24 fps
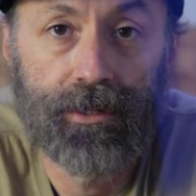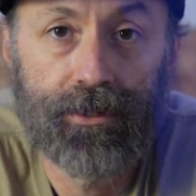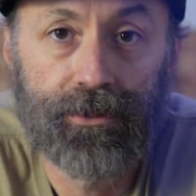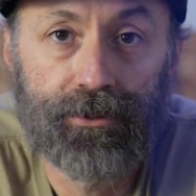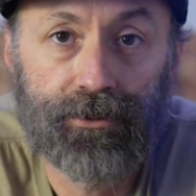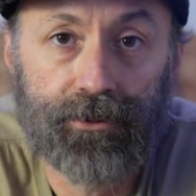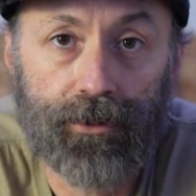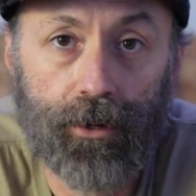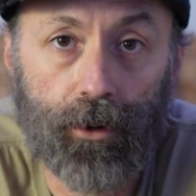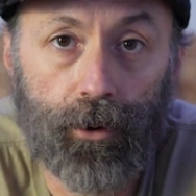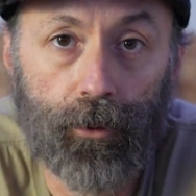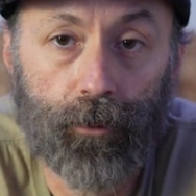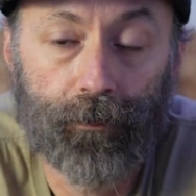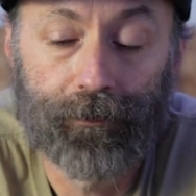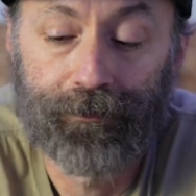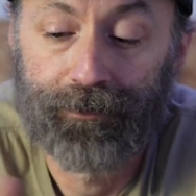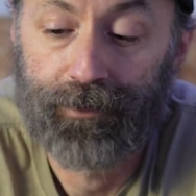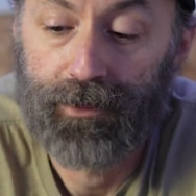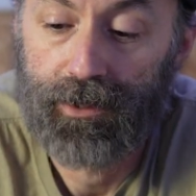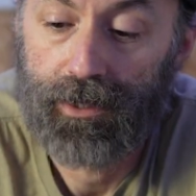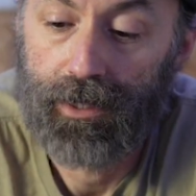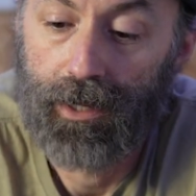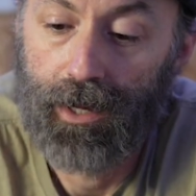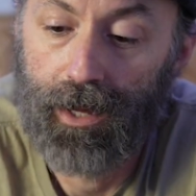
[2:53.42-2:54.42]
So
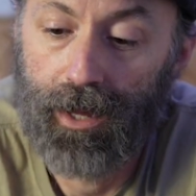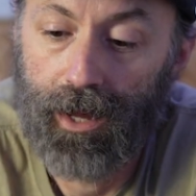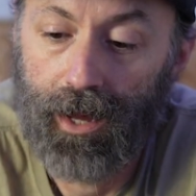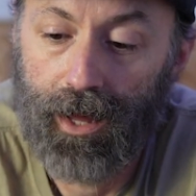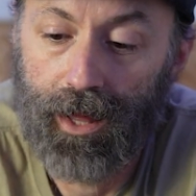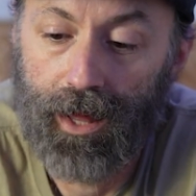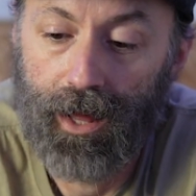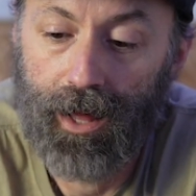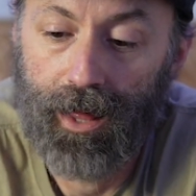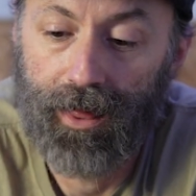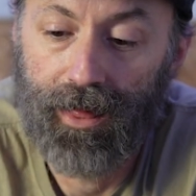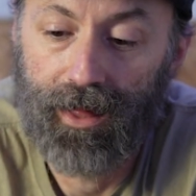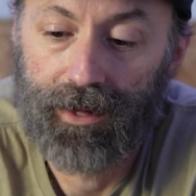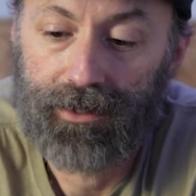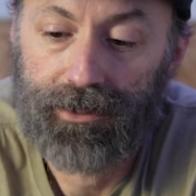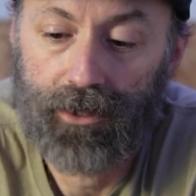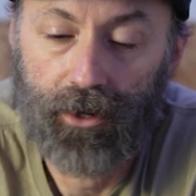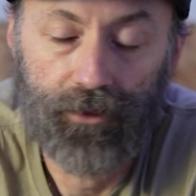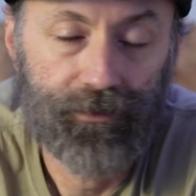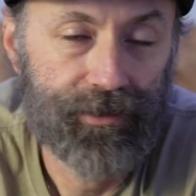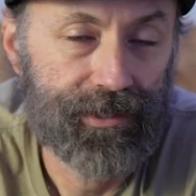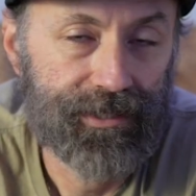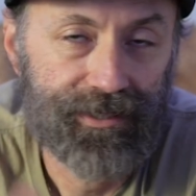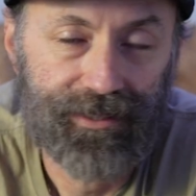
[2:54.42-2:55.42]

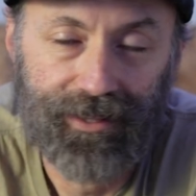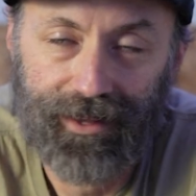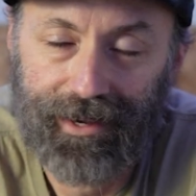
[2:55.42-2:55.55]
Govee's